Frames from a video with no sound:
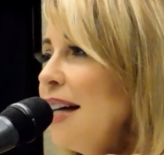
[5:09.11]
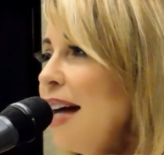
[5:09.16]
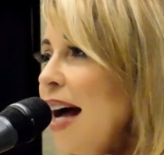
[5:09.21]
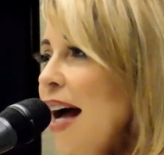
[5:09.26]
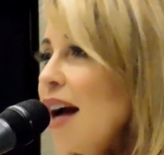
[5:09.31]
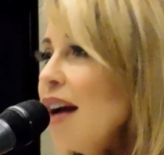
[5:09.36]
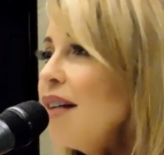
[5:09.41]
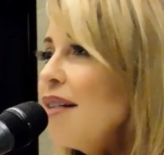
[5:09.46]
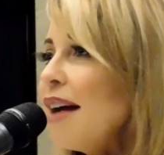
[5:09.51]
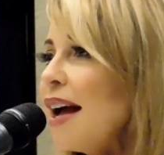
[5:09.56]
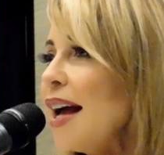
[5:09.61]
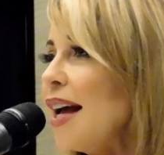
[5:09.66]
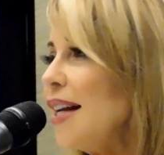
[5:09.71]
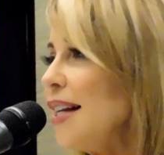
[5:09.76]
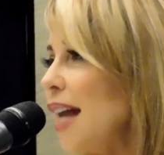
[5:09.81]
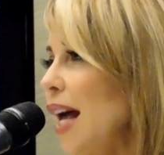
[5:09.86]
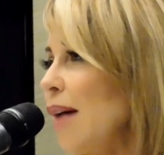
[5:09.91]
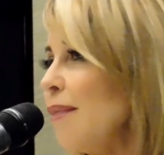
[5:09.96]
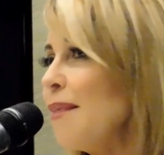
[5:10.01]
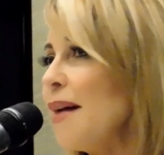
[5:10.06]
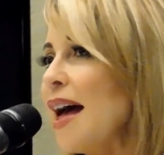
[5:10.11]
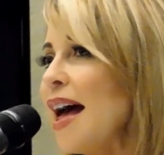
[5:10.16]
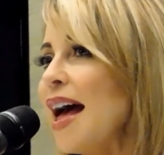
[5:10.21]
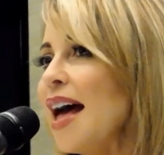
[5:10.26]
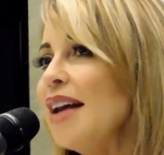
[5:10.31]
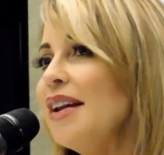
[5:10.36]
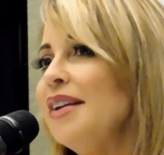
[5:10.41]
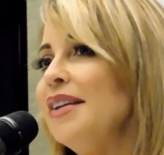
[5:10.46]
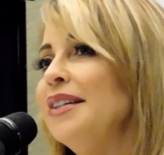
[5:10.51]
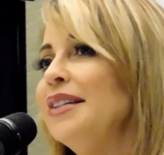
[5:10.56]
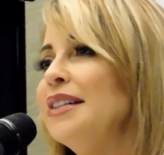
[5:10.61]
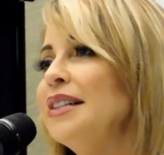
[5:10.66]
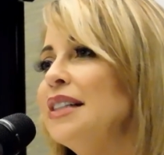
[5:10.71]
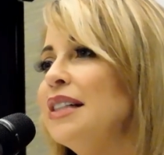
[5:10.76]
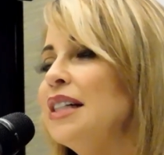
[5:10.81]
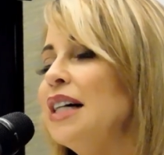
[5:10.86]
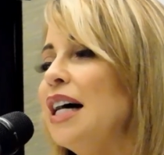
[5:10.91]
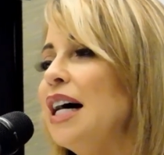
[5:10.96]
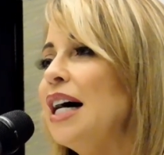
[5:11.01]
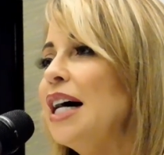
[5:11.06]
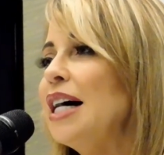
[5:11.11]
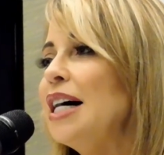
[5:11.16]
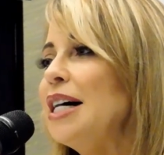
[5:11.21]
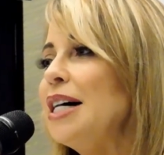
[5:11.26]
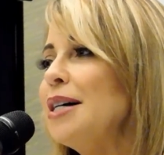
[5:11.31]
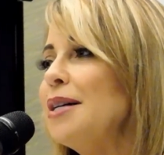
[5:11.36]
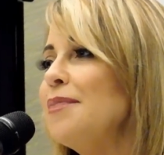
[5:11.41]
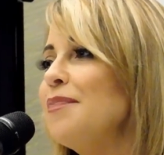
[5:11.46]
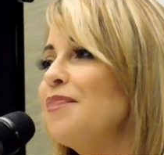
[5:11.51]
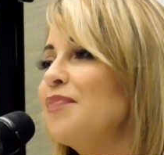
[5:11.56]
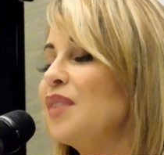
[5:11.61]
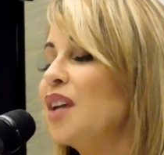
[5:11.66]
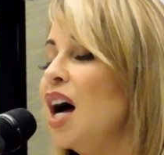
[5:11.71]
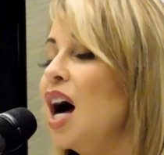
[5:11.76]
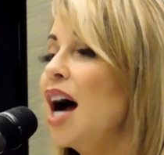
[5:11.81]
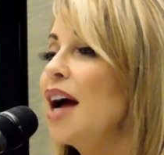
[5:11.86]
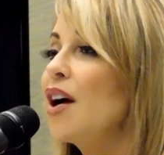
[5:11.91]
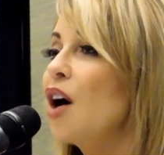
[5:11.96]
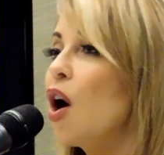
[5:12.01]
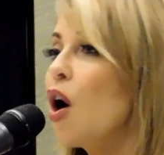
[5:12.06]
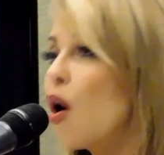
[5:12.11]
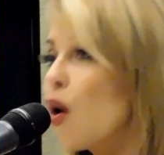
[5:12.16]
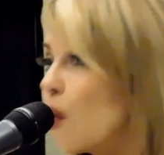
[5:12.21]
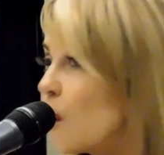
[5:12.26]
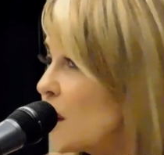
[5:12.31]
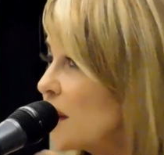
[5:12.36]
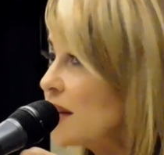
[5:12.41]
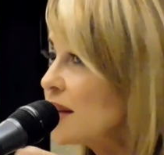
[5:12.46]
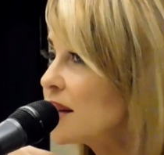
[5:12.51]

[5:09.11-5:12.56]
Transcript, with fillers: All right, not bad. I always